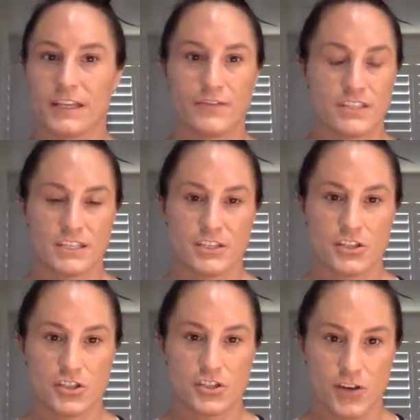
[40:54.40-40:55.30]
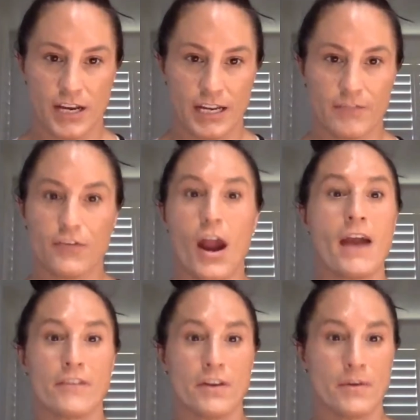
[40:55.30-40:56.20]
resistance training for
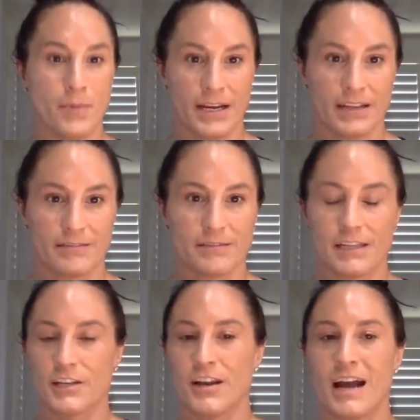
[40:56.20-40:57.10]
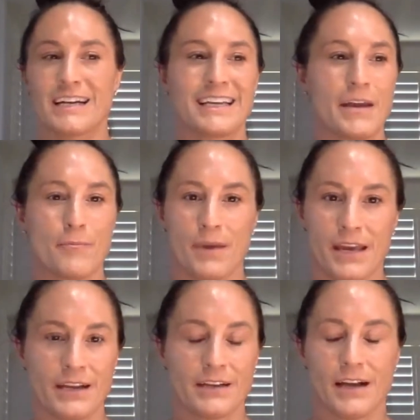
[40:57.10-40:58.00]
everybody. You're not going to get
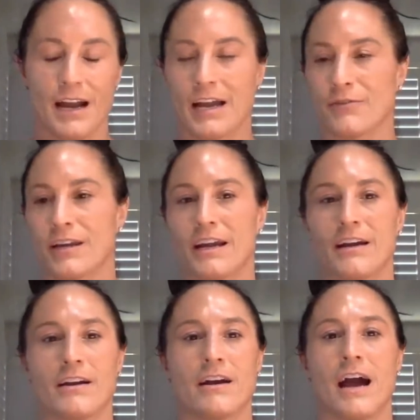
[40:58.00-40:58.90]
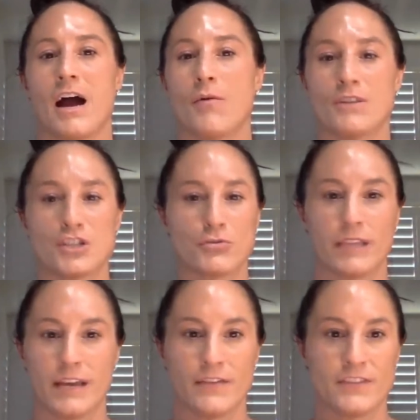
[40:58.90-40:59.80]
big. I don't care how much you
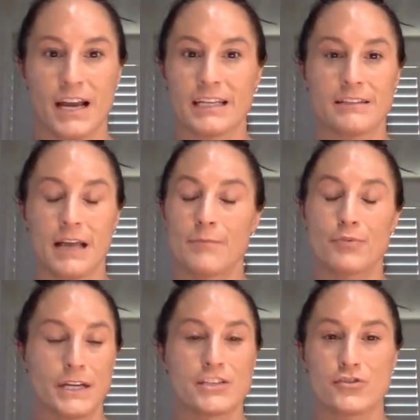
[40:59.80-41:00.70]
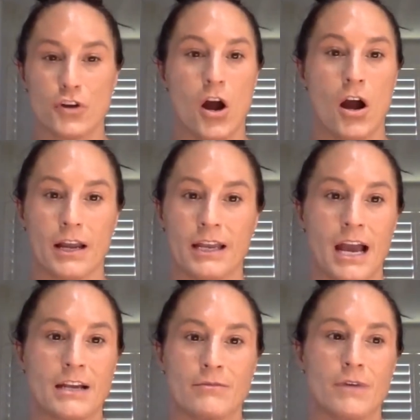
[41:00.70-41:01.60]
lift. I can. I'm pretty strong, and I
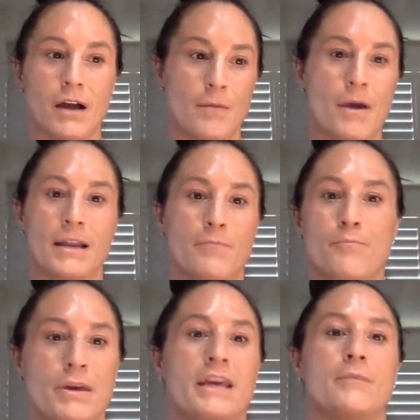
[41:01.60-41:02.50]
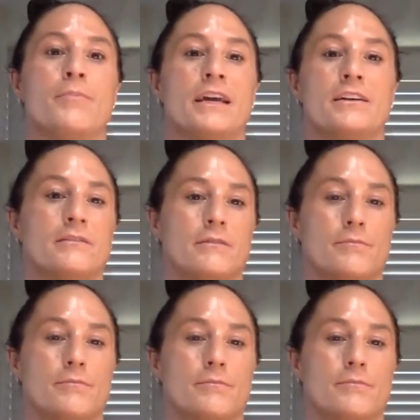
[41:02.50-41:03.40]
don't. I'm not a big, big
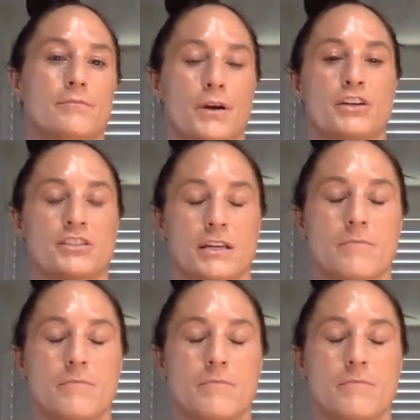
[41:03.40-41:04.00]
person,